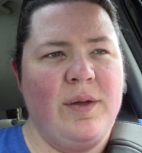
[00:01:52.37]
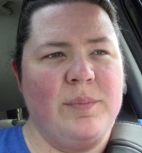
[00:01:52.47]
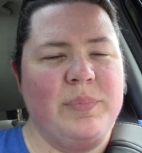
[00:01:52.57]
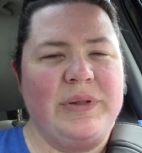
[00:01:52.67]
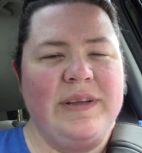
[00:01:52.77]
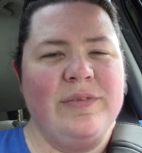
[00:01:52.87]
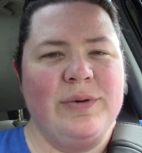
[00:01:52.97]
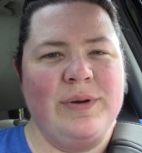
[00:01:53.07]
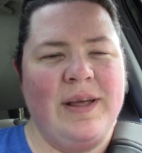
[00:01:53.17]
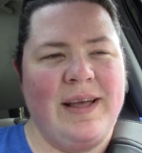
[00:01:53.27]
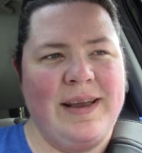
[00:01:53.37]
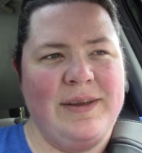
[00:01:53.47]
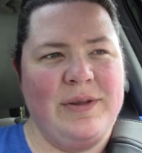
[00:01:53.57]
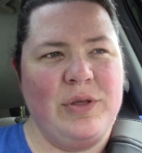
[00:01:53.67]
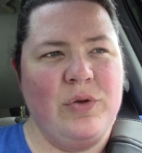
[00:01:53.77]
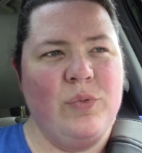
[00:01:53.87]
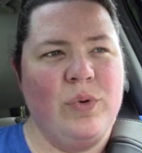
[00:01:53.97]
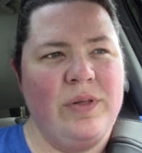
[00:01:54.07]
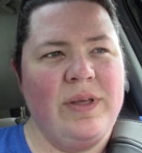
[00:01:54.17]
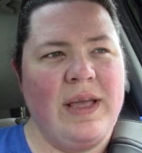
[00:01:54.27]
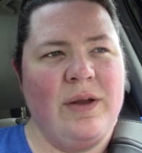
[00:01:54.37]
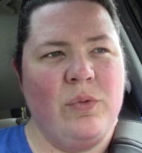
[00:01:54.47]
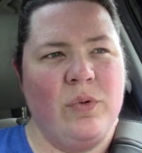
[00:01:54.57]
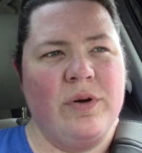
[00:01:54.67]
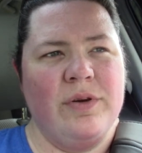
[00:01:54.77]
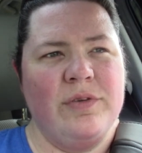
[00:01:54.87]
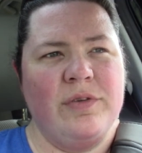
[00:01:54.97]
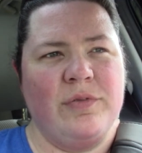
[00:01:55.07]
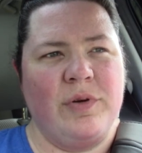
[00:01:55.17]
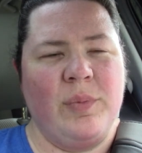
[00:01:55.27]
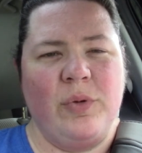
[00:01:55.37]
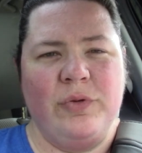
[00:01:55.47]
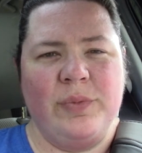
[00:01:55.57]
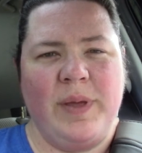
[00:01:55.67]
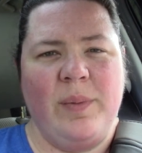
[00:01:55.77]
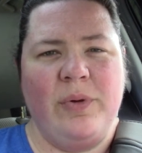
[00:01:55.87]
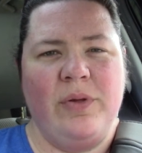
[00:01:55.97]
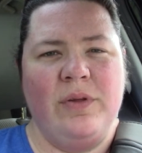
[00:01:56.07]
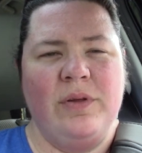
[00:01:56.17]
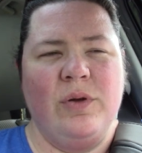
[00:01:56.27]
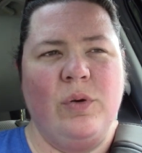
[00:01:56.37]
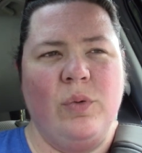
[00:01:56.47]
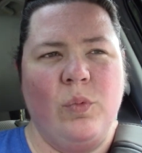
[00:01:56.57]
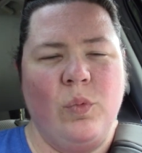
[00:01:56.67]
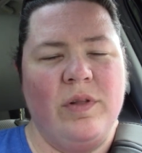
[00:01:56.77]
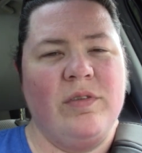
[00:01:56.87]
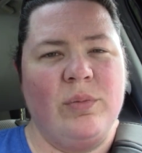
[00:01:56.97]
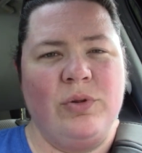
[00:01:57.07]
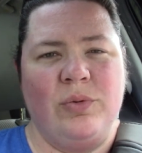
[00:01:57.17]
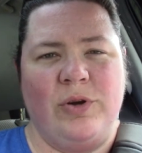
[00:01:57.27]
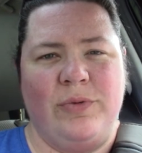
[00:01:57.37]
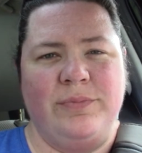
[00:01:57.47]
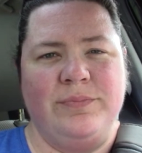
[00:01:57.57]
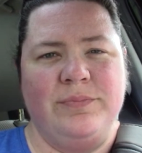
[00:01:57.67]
Believe it or not, you will get orders from older people once in a blue moon.